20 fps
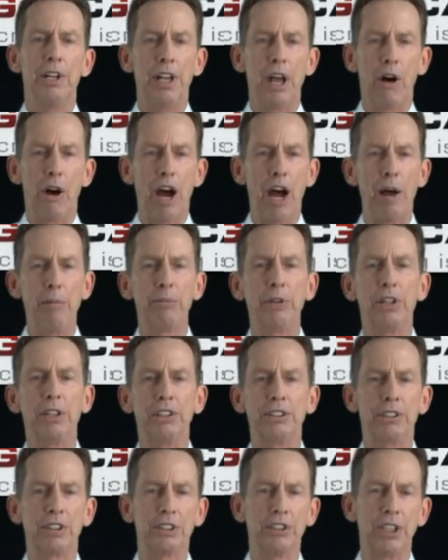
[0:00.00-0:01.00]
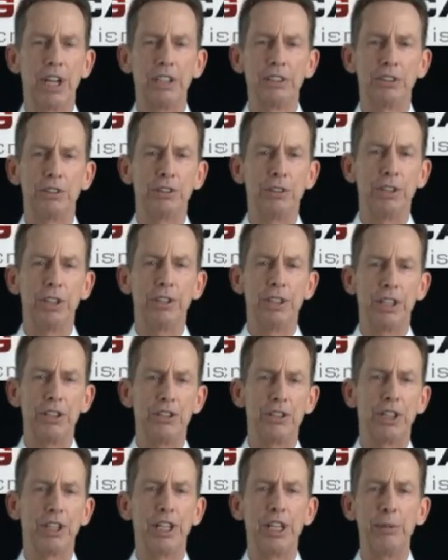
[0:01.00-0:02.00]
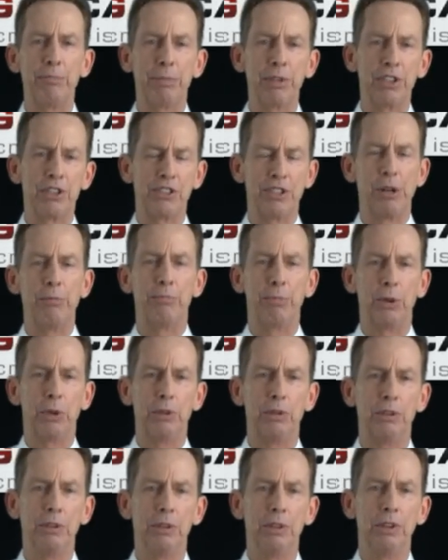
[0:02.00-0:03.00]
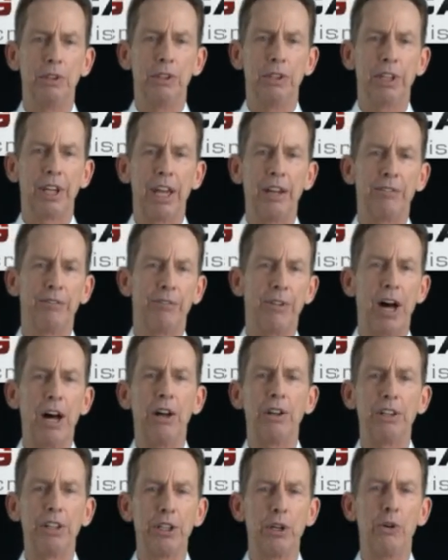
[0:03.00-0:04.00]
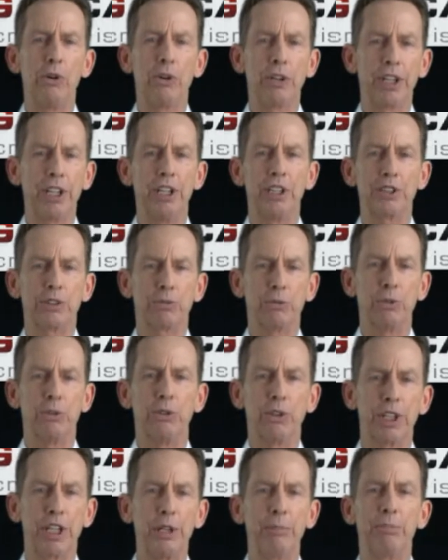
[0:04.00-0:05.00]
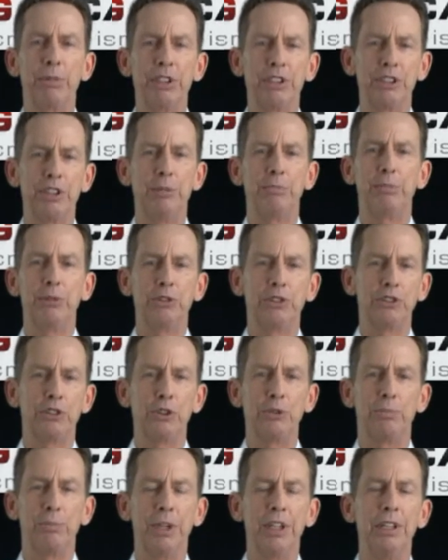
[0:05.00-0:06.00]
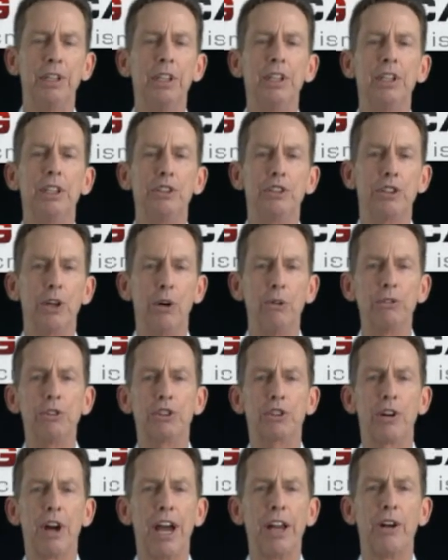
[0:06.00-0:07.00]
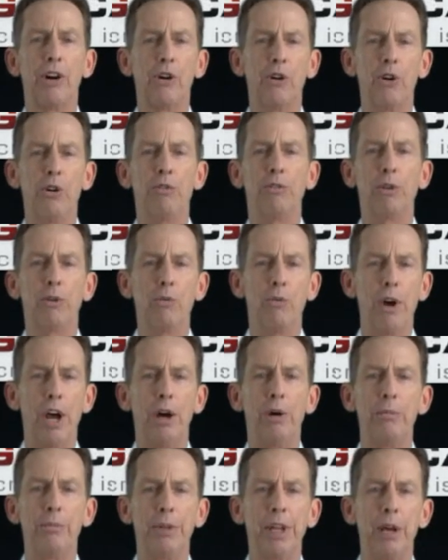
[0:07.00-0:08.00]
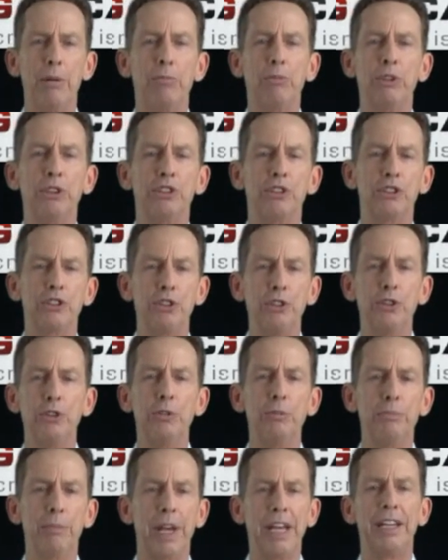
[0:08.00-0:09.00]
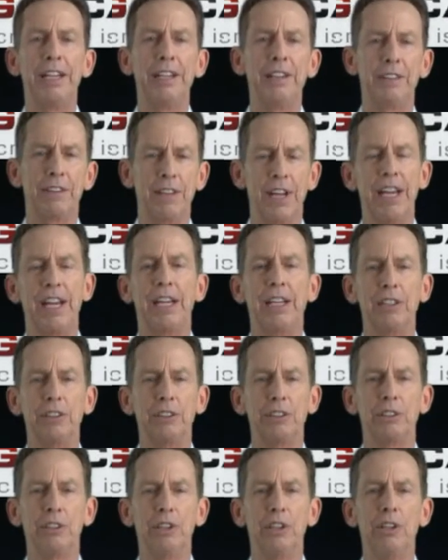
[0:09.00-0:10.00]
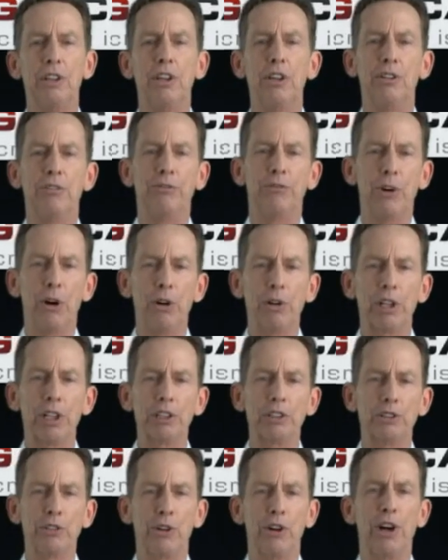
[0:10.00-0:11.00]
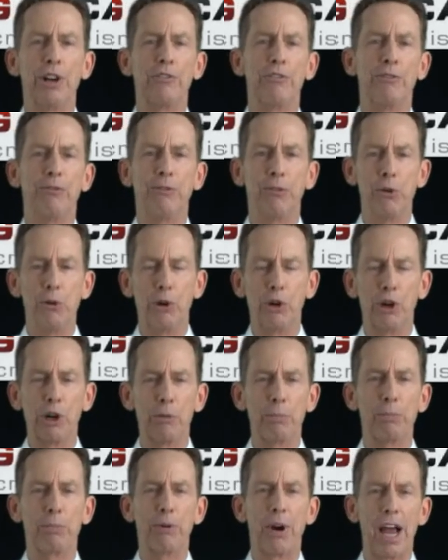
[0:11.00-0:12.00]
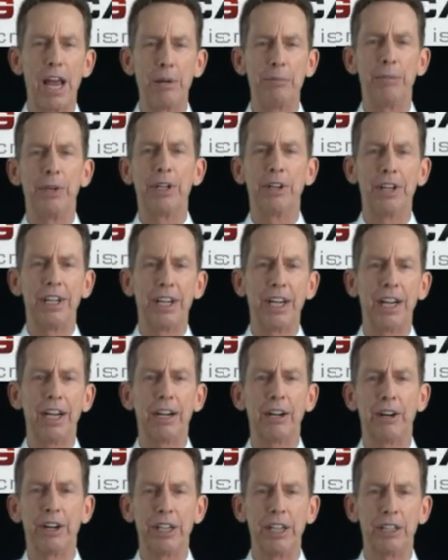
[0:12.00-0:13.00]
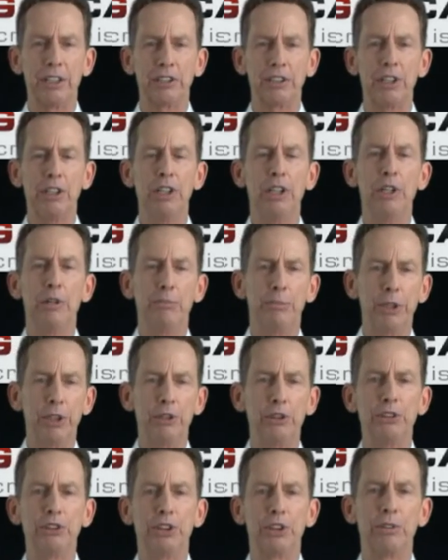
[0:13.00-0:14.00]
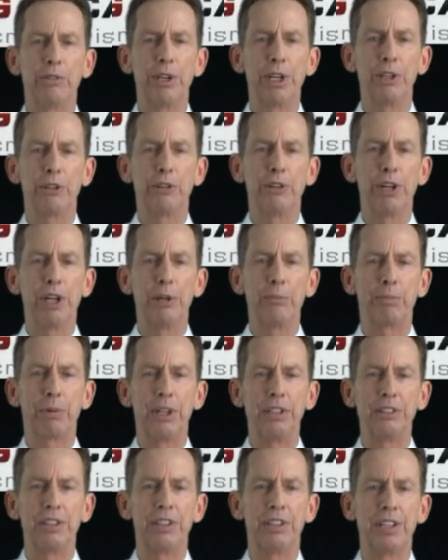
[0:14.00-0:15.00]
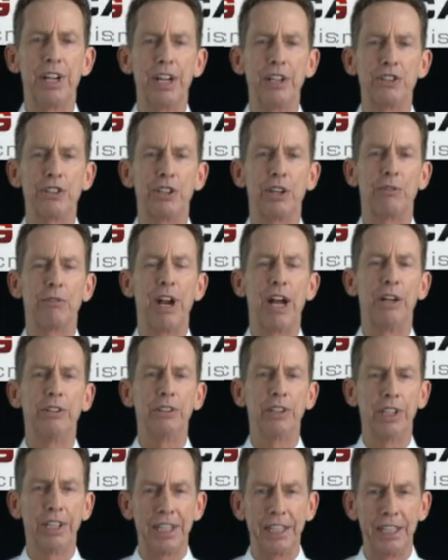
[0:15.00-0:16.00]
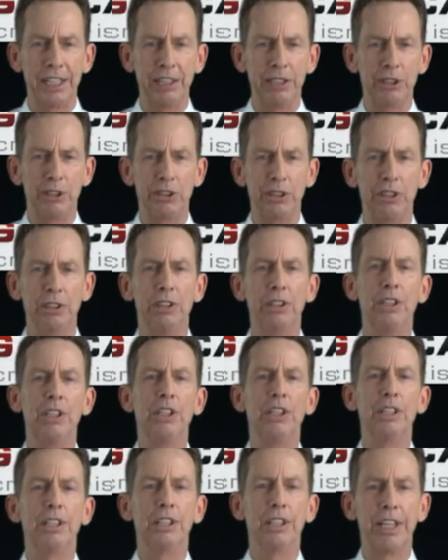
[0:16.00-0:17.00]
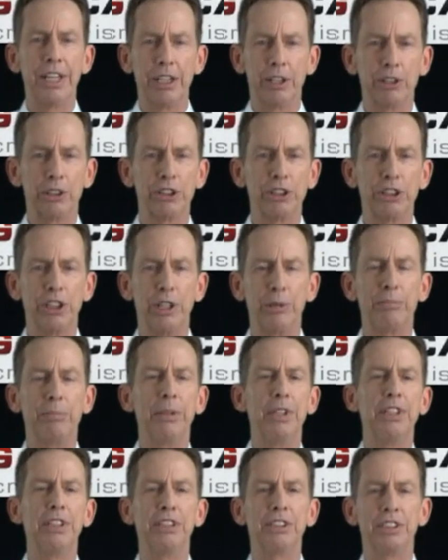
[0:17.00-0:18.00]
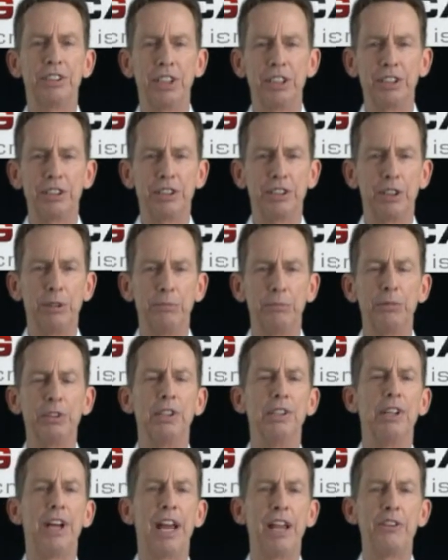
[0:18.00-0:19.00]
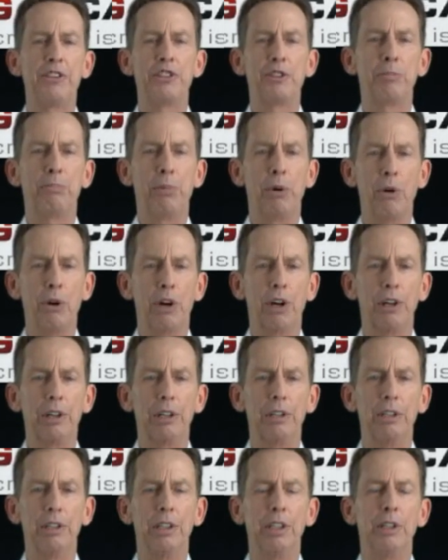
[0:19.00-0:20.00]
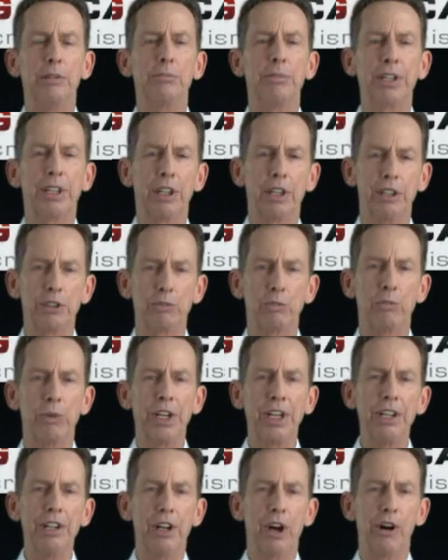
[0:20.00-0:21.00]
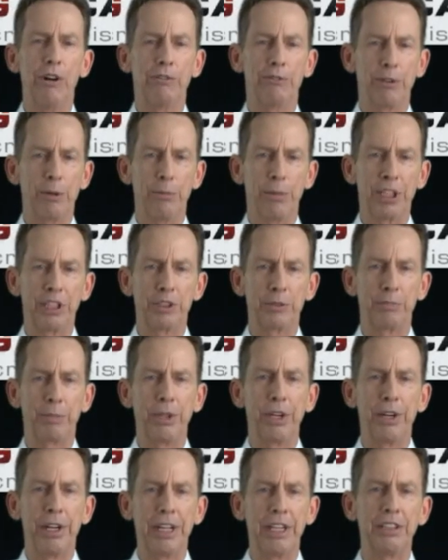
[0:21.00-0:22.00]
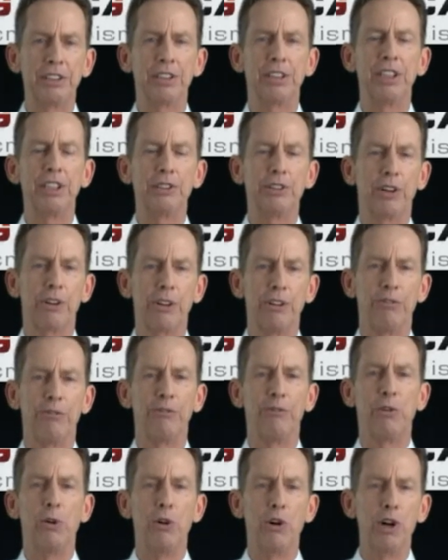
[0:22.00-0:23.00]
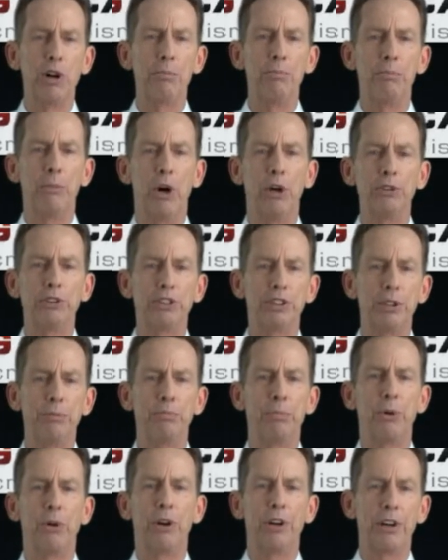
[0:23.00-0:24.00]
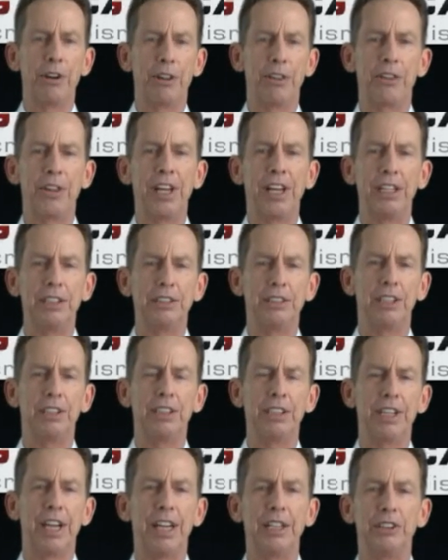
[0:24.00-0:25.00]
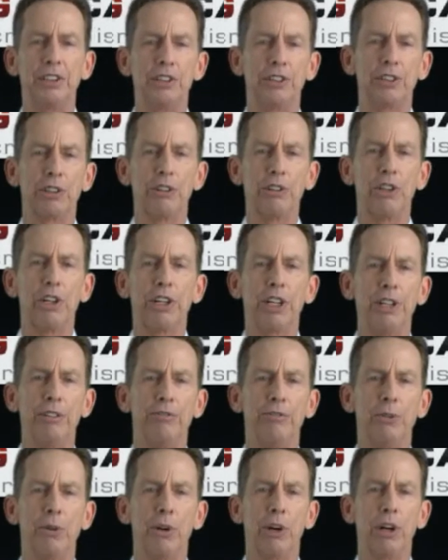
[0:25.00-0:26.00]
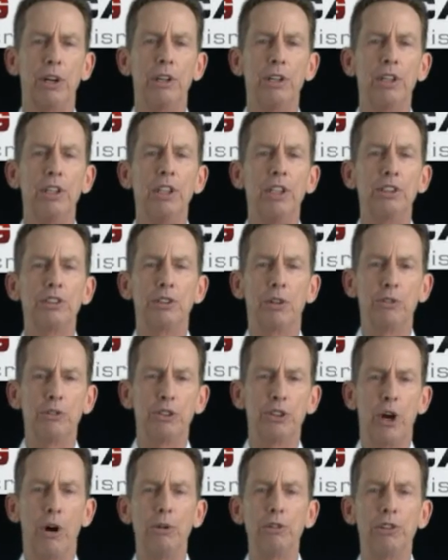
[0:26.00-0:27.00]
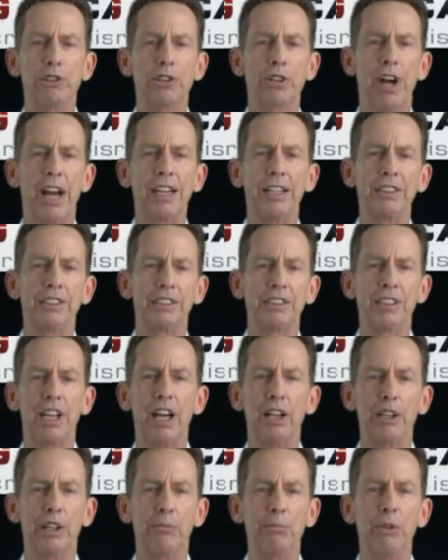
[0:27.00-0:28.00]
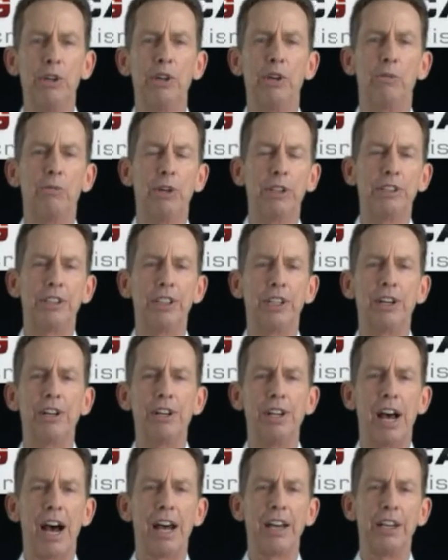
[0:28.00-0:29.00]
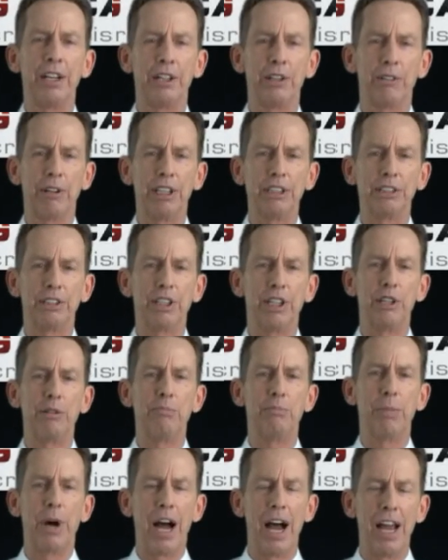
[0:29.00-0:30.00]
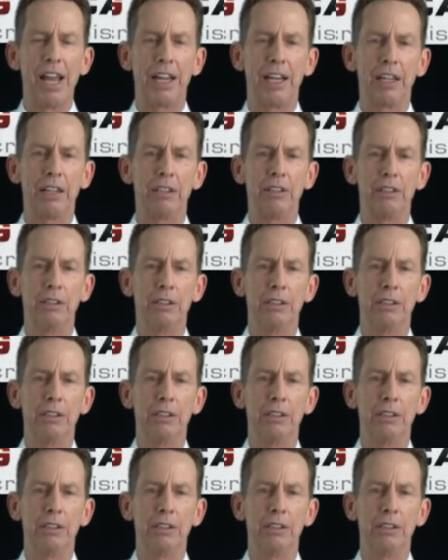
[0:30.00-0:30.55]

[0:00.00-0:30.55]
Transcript: Now, I'm going to suggest to you that you keep it simple. Okay, follow the old KISS rule. Keep it simple, stupid. Don't try to overwhelm them with too many things. Focus on 4 primary areas. Build your recruiting presentation around leads, leadership, systems, and support. Because we know from experience these are the 4 most important things that the agents are looking for. So don't try to sell them what they're not interested in buying.